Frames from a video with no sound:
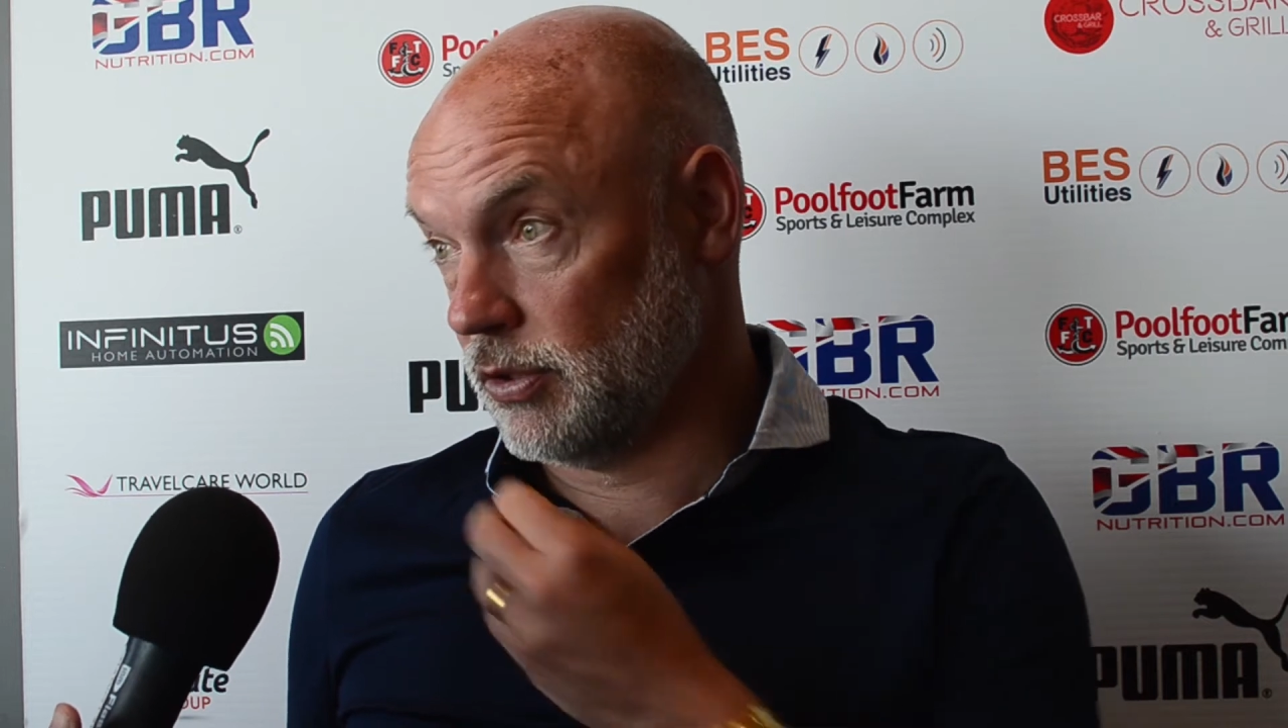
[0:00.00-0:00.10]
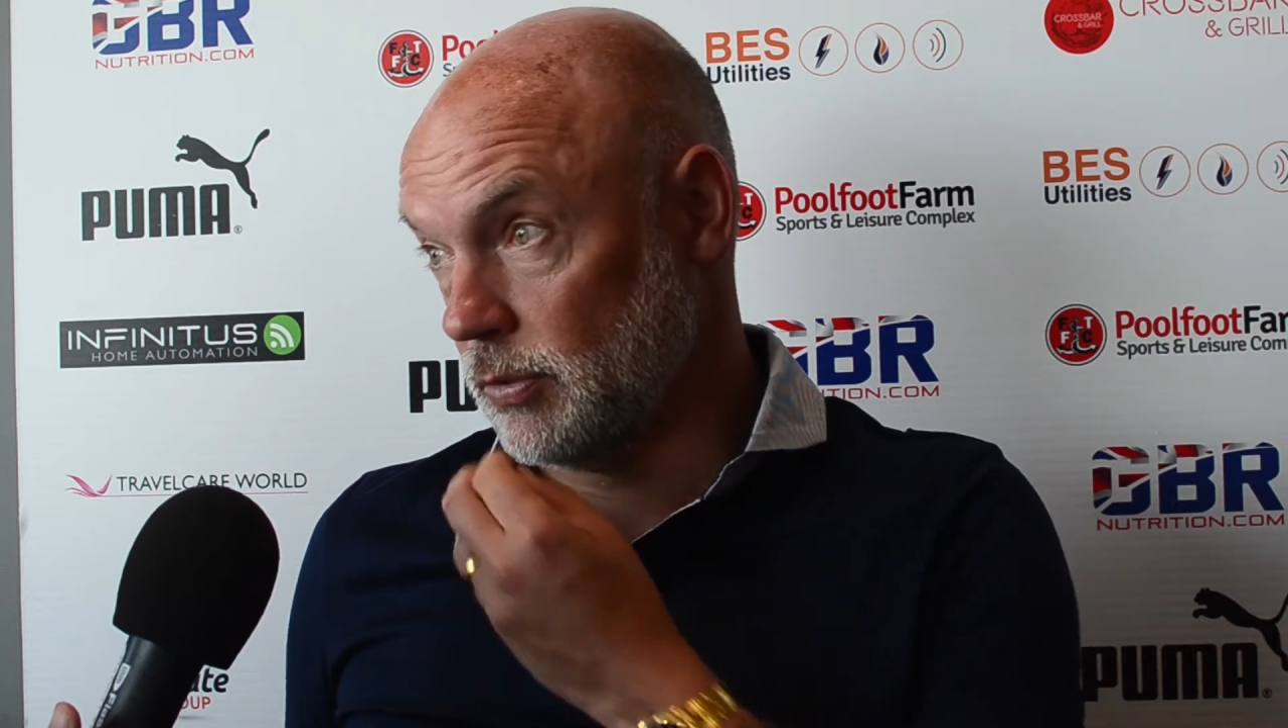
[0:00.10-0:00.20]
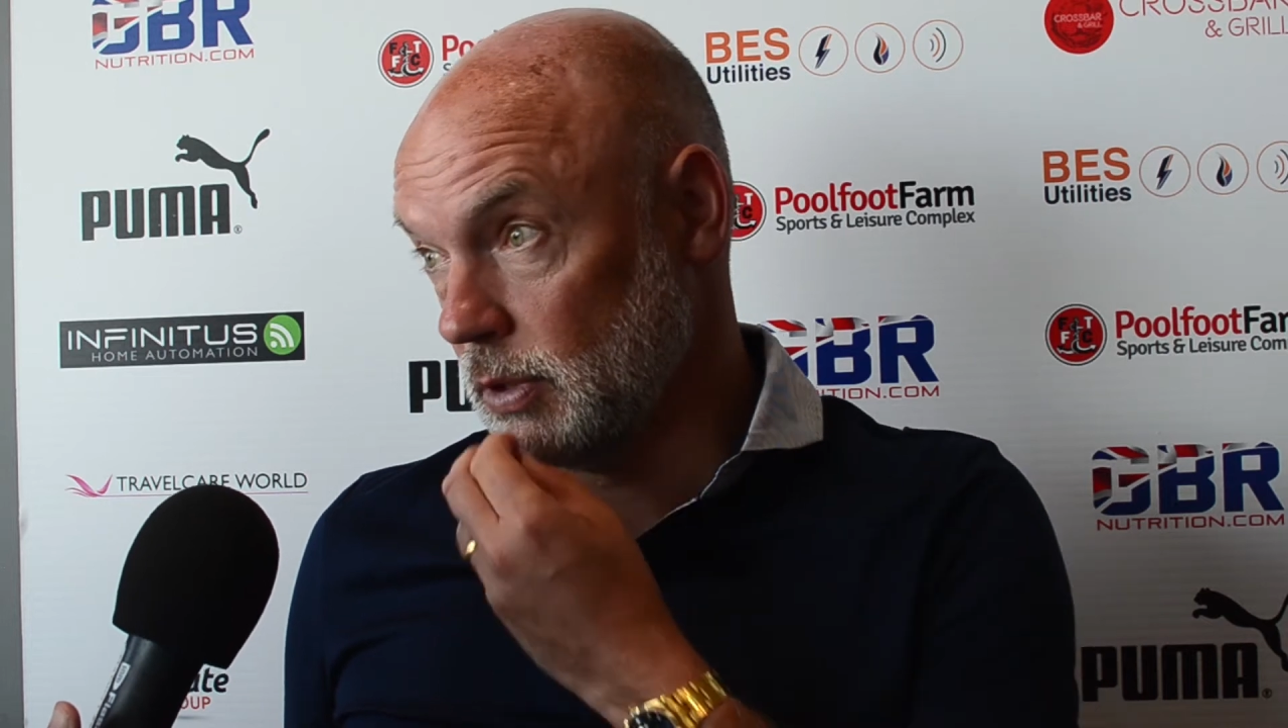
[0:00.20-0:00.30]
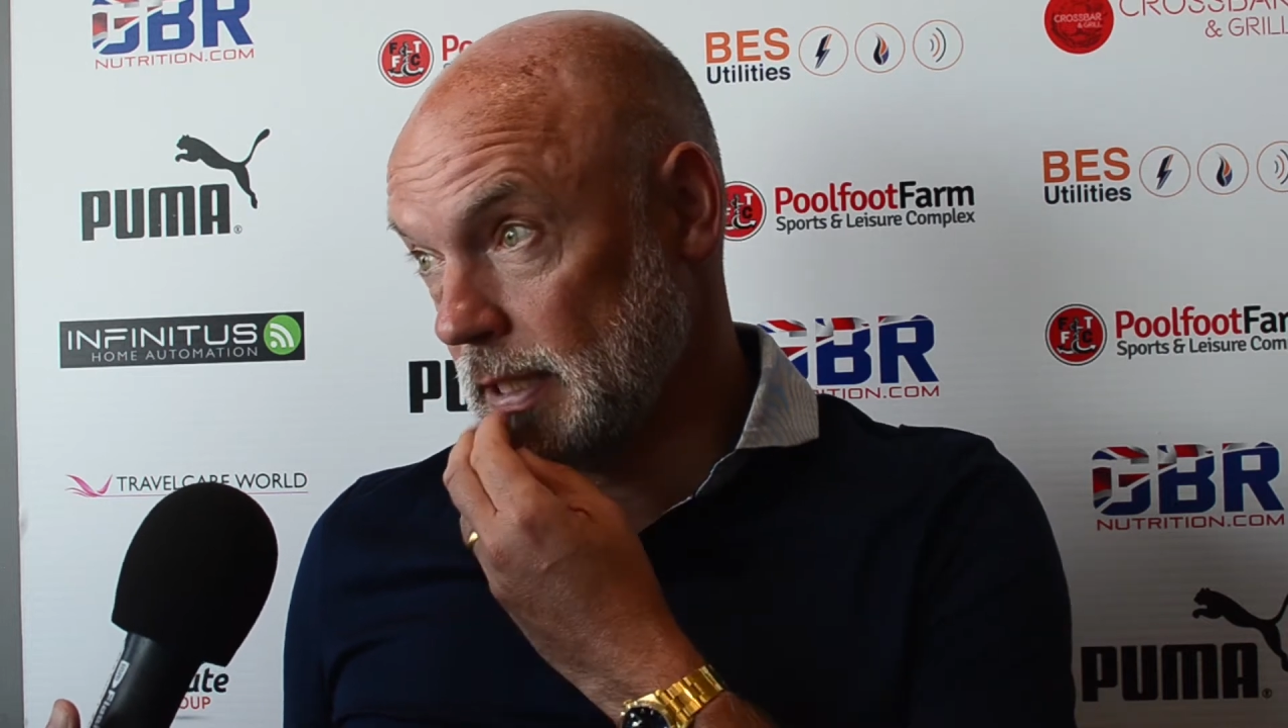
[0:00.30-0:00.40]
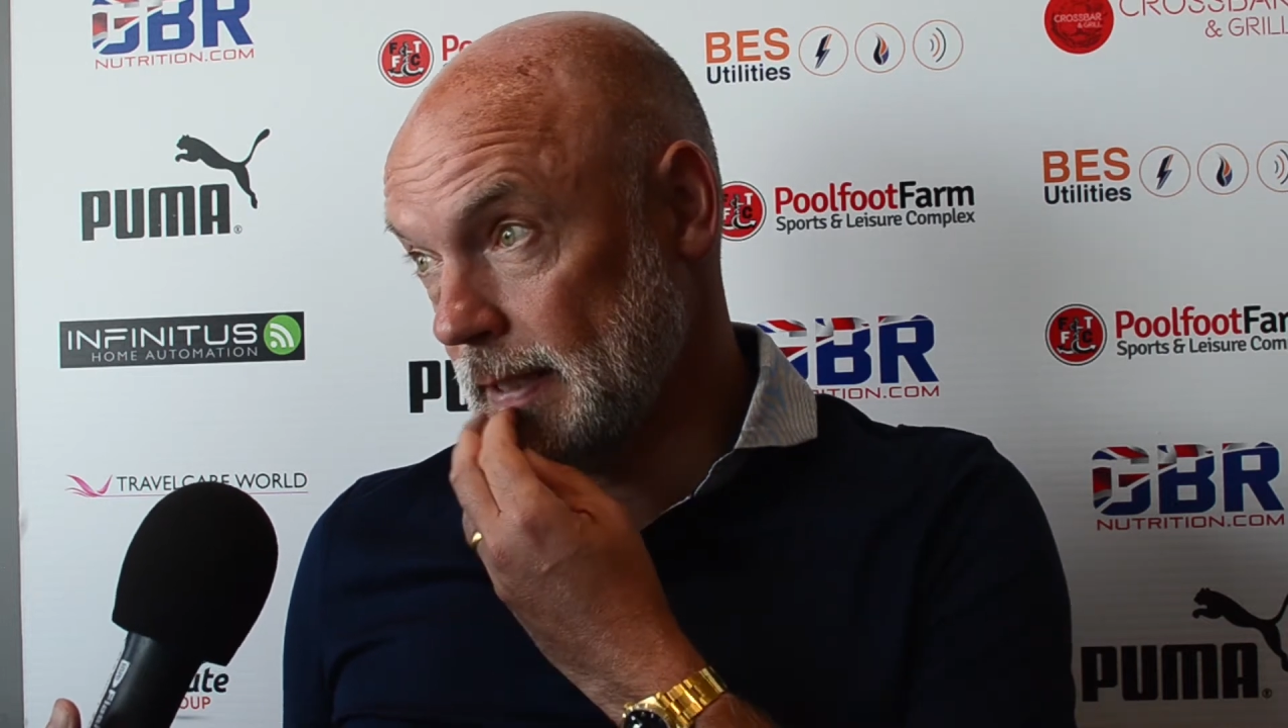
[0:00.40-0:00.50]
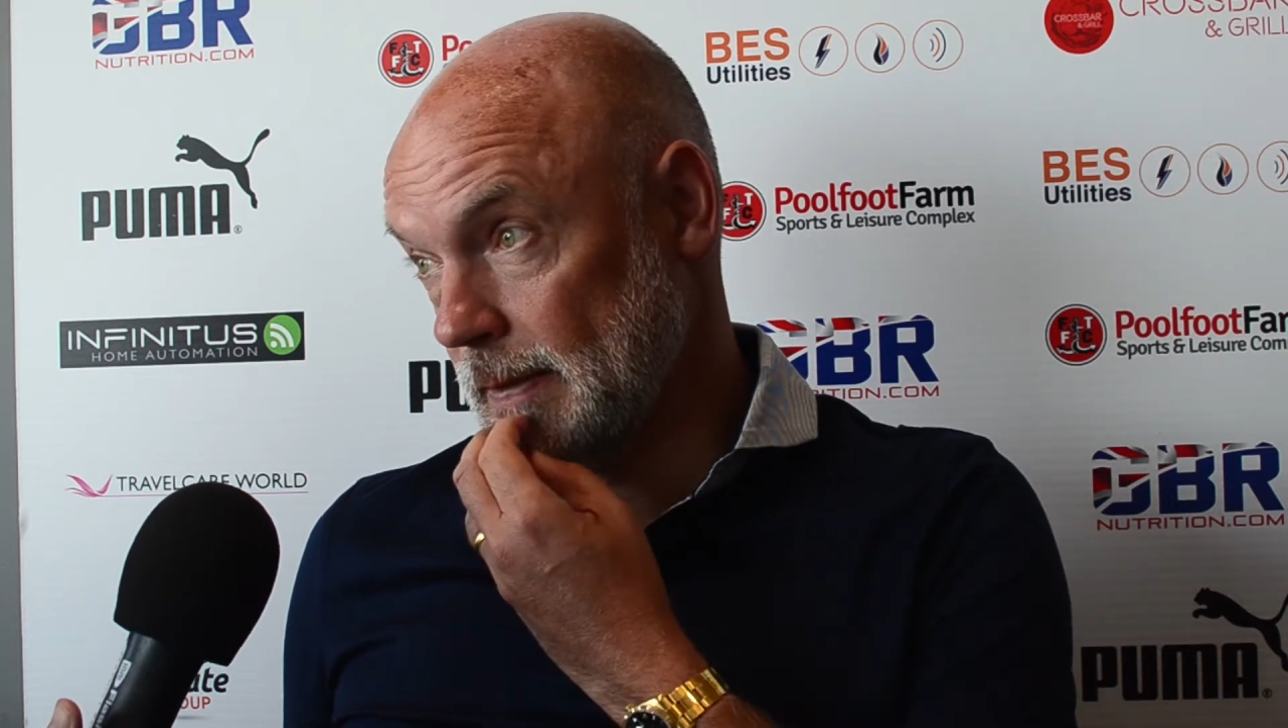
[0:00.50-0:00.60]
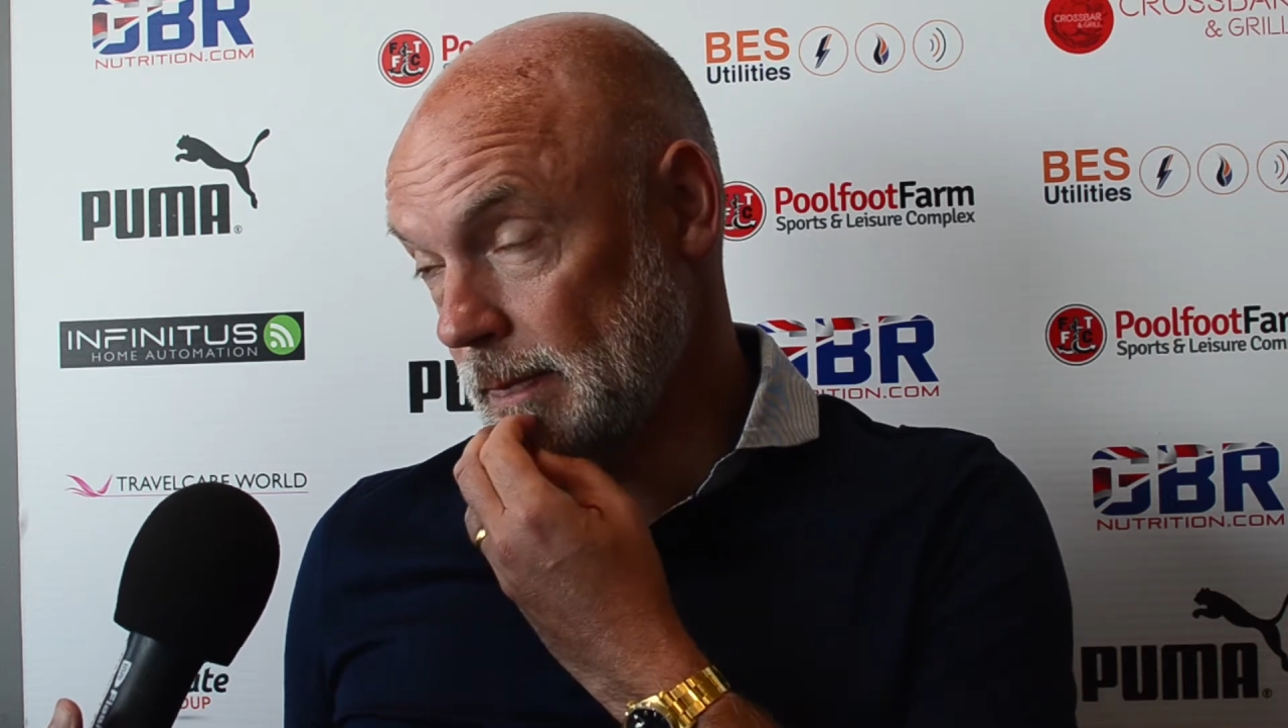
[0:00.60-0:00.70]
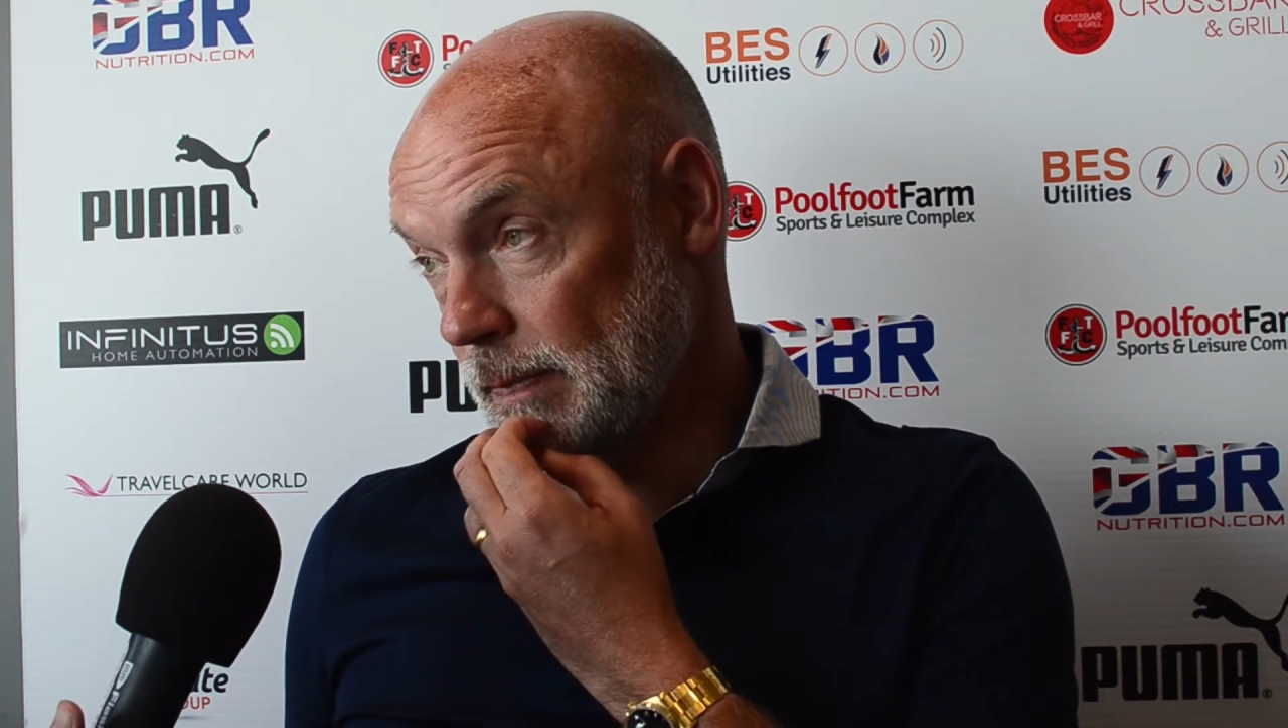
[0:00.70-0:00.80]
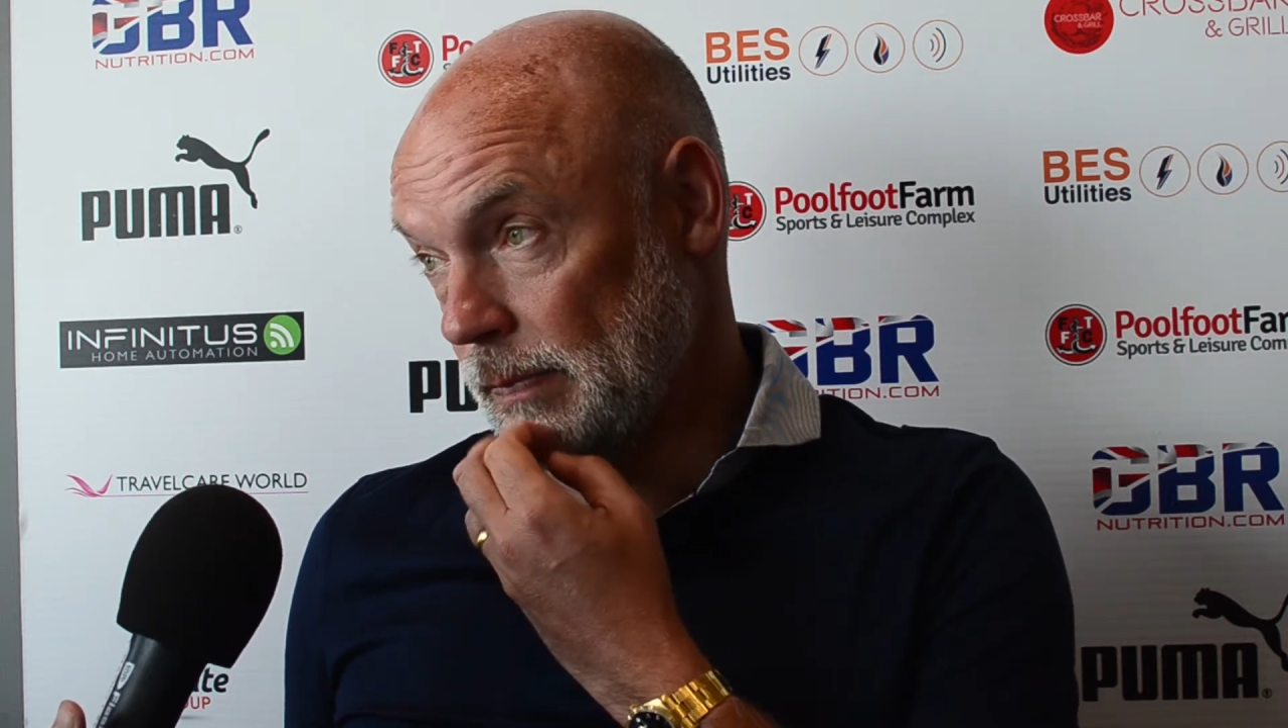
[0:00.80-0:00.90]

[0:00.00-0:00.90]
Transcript: to rotate